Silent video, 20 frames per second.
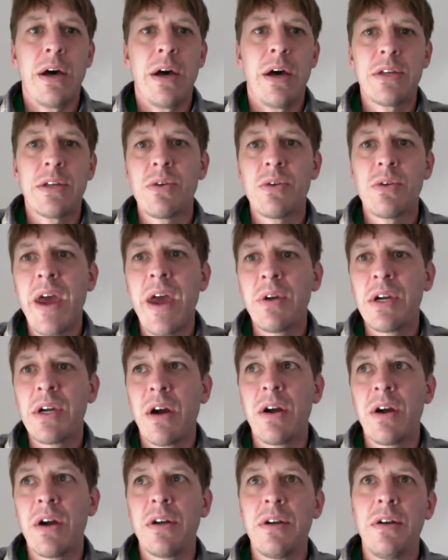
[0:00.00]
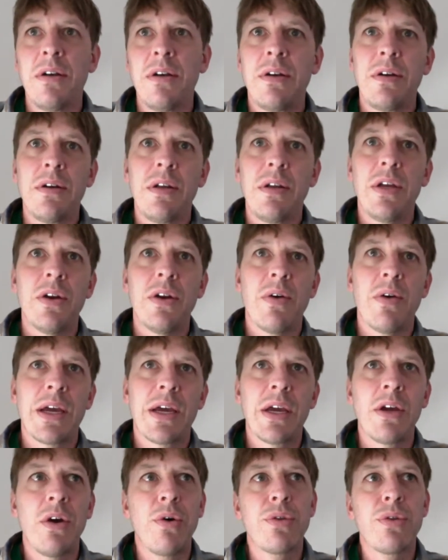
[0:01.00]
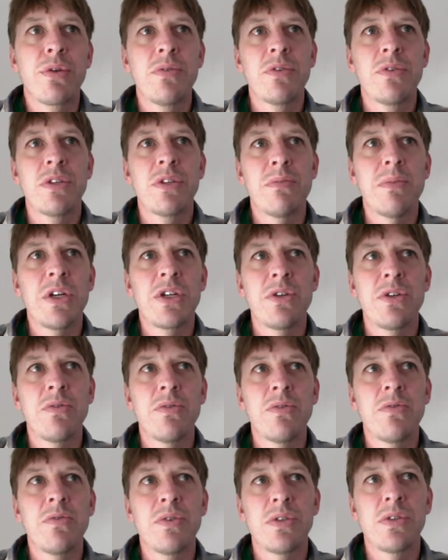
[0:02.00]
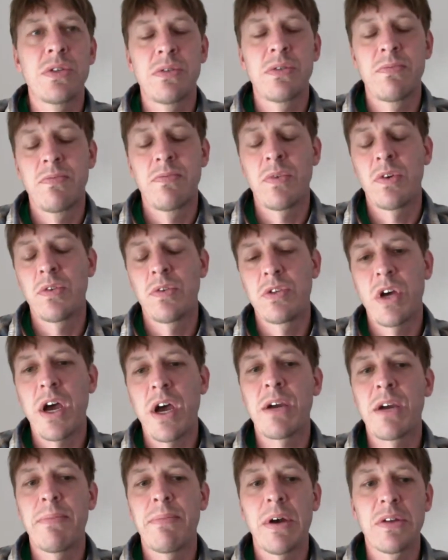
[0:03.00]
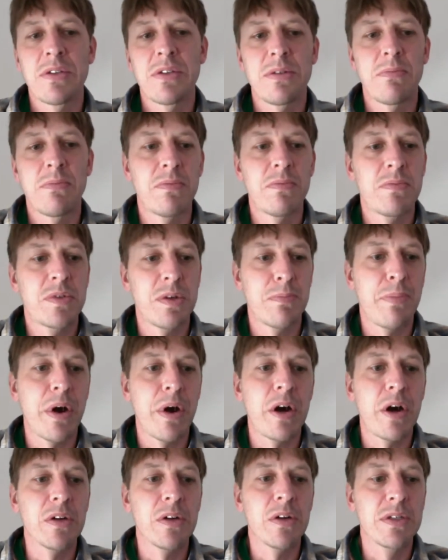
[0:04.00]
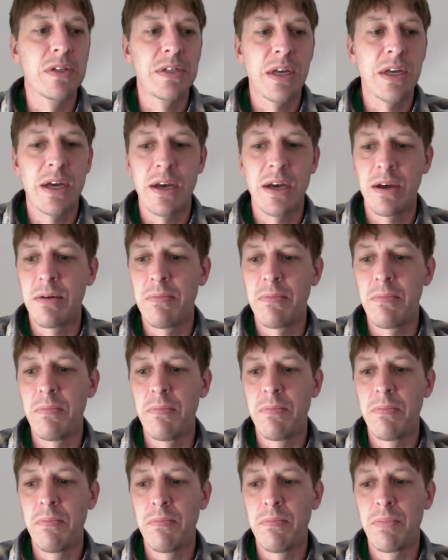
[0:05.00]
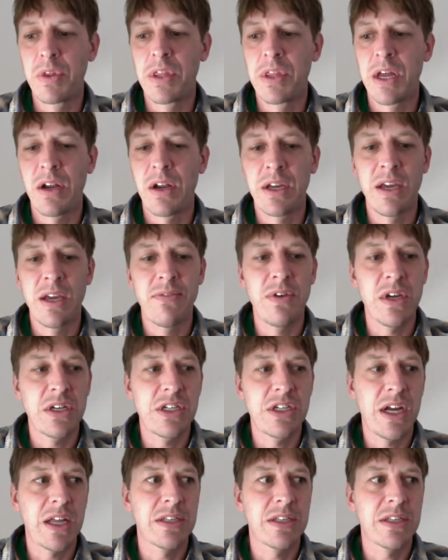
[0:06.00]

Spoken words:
So in that regard, you know, I can go through some issues or talk about some parts, but then I'll give you a chance